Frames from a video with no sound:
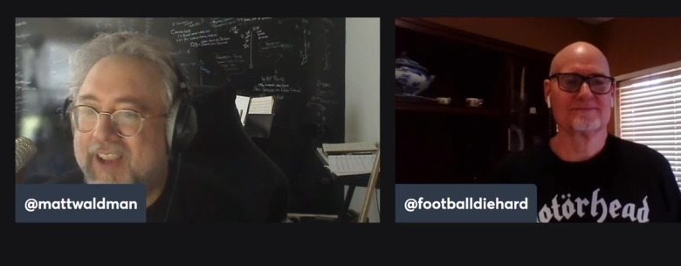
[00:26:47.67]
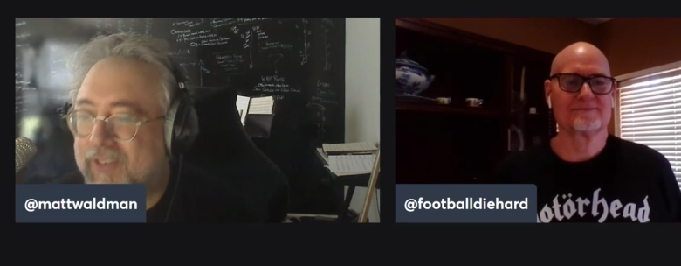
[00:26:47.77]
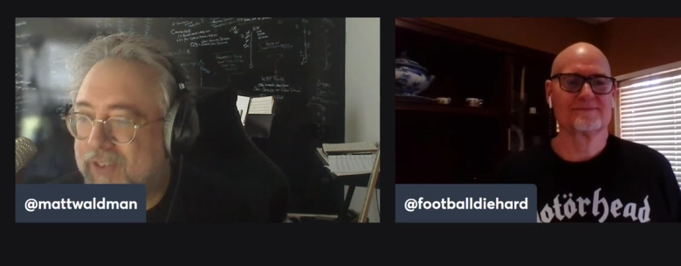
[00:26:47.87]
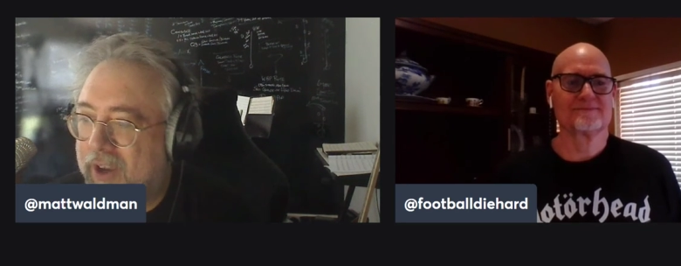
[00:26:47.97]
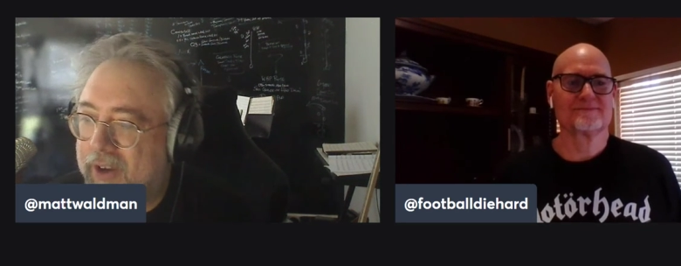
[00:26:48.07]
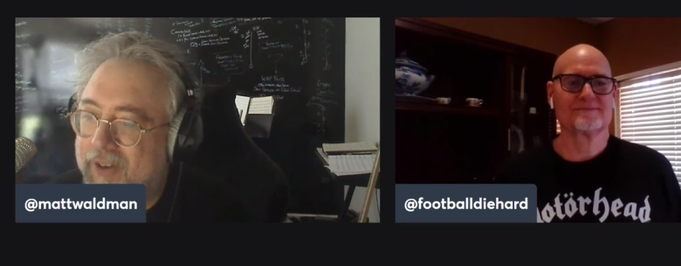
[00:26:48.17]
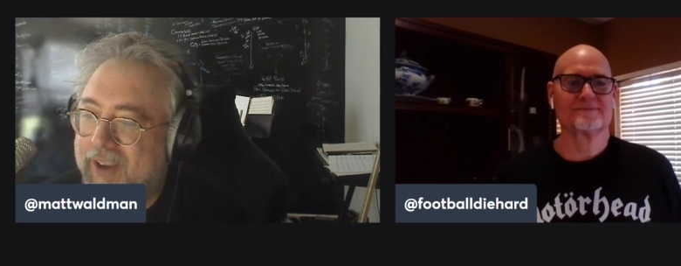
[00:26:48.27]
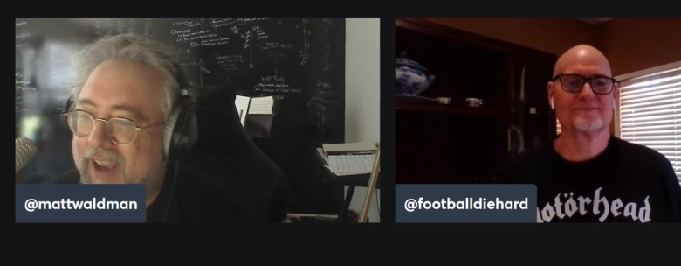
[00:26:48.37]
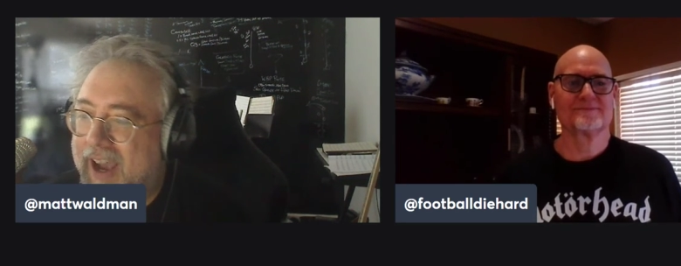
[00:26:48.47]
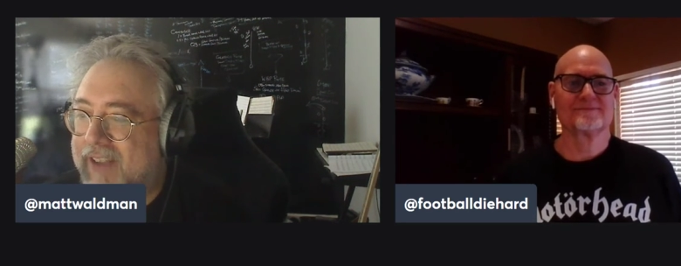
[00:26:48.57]
Speaker 1: So
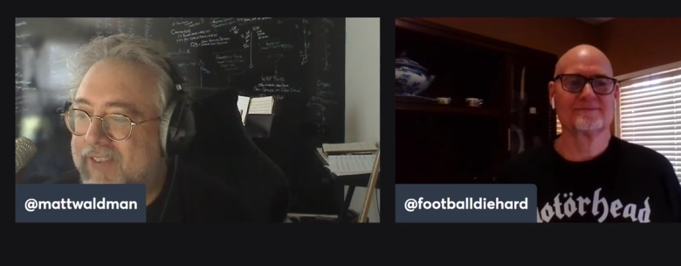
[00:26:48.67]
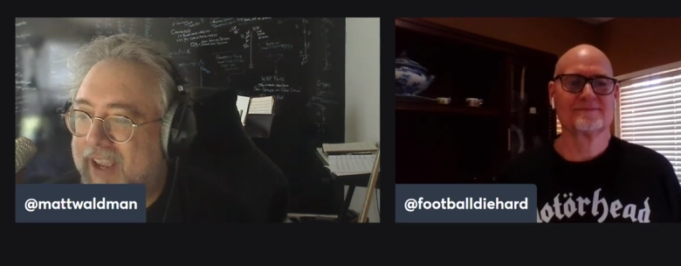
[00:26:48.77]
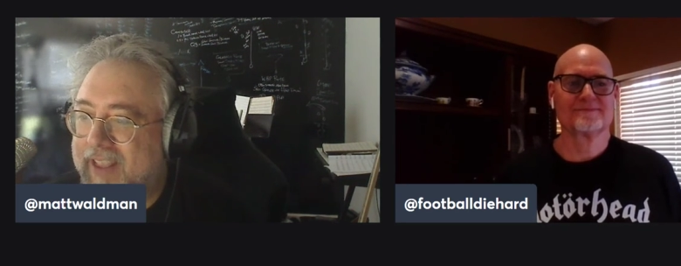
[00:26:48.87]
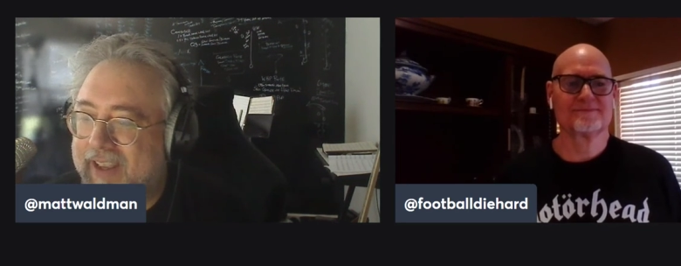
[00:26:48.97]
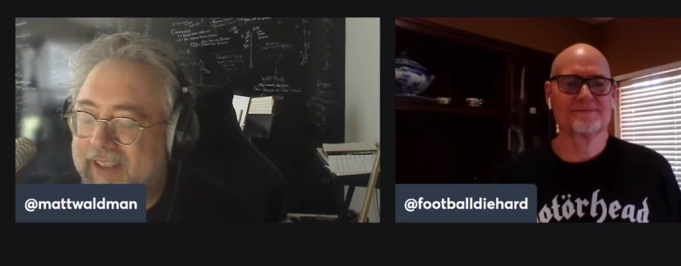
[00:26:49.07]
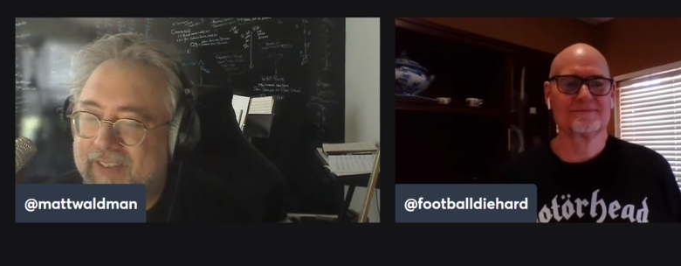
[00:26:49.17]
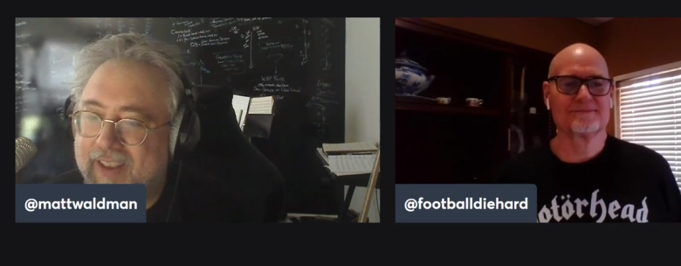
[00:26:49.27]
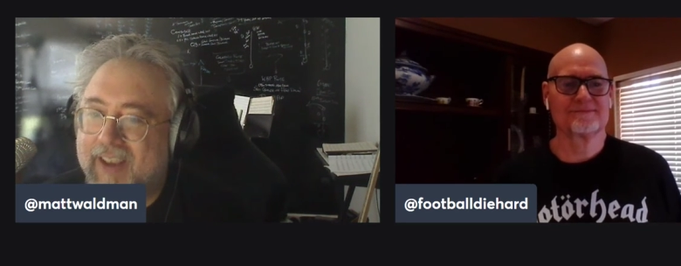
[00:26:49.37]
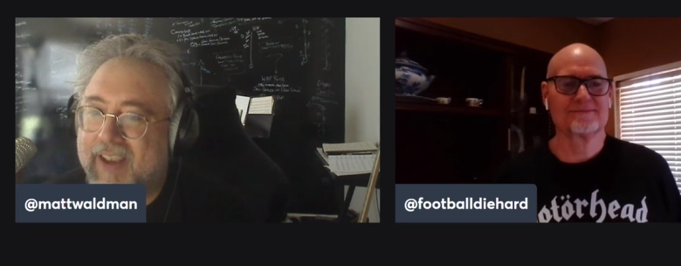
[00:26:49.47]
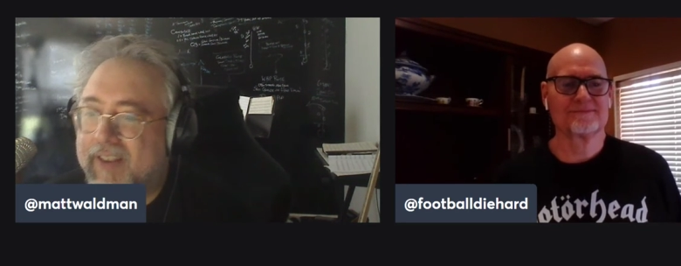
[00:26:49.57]
I'll say this.
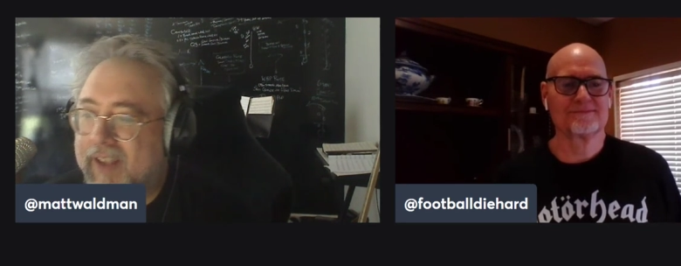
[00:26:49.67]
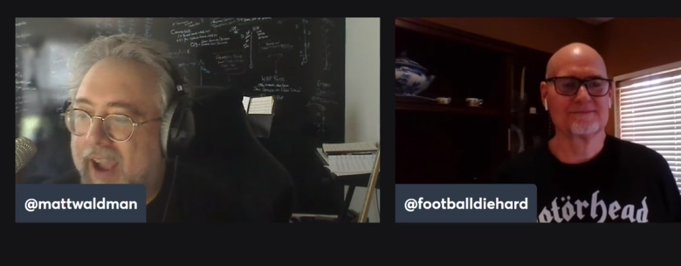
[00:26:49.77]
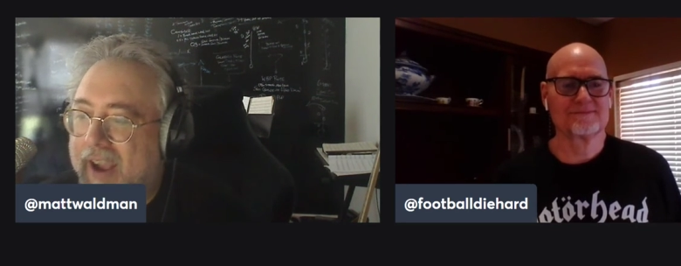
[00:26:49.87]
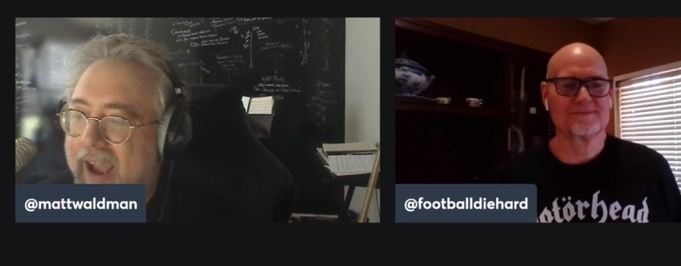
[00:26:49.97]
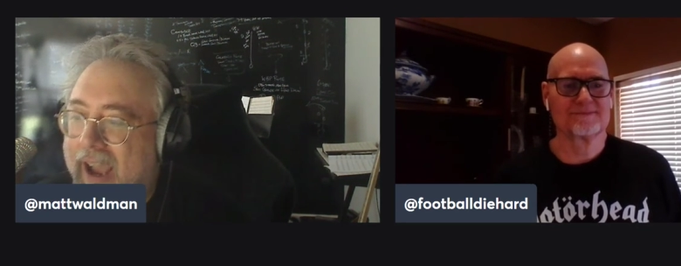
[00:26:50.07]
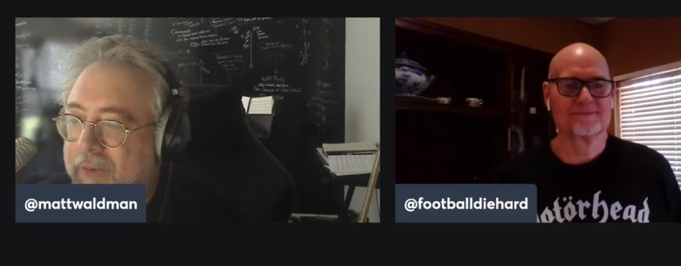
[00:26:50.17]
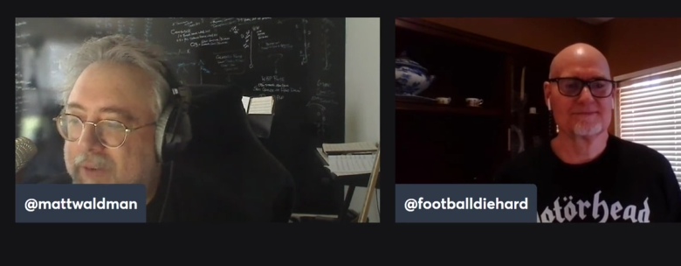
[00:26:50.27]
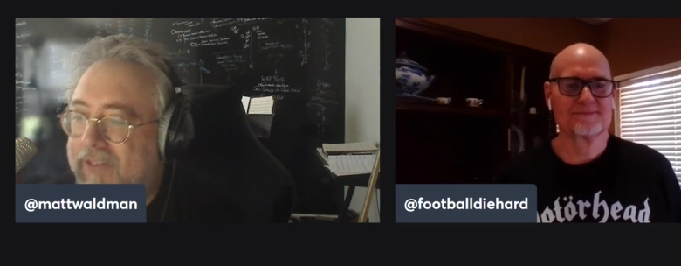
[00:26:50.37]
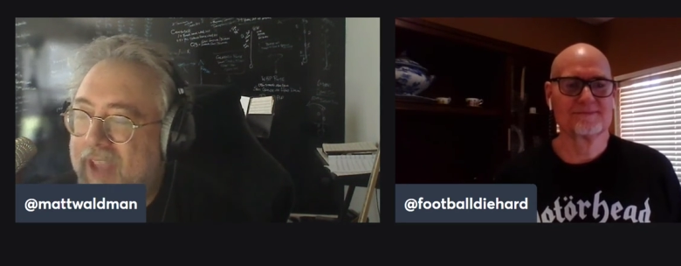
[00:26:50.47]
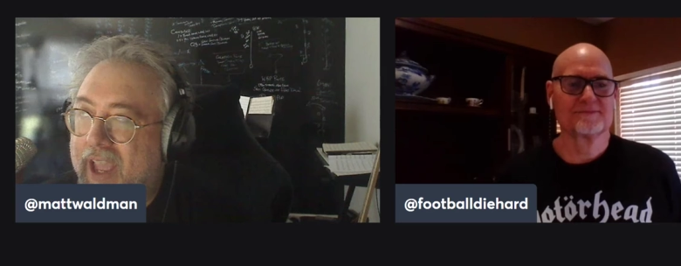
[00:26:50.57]
I, I
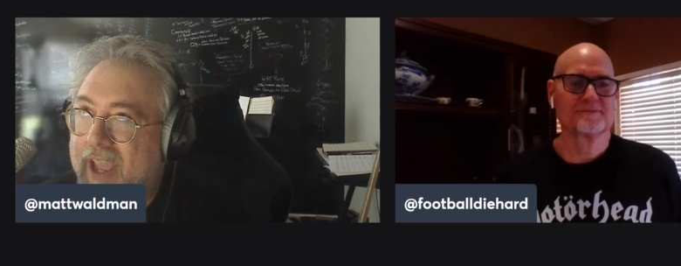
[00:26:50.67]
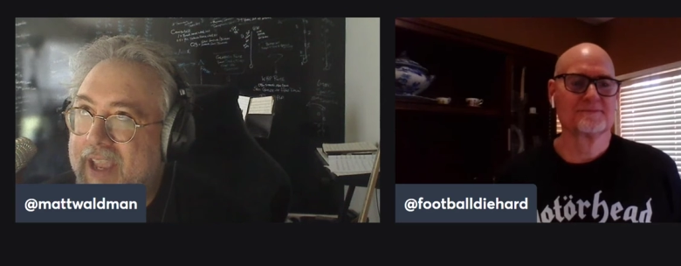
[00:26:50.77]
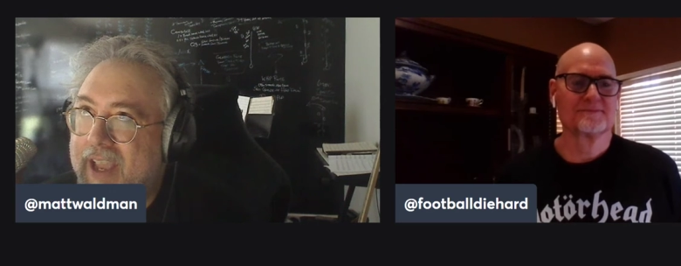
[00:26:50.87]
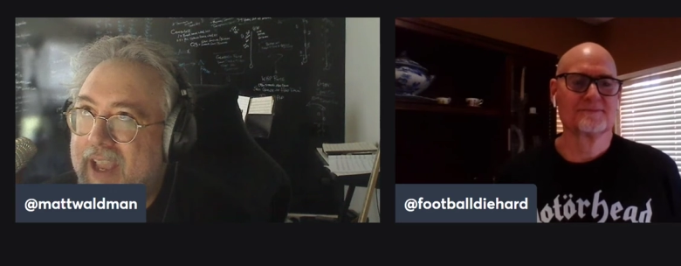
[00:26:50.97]
would say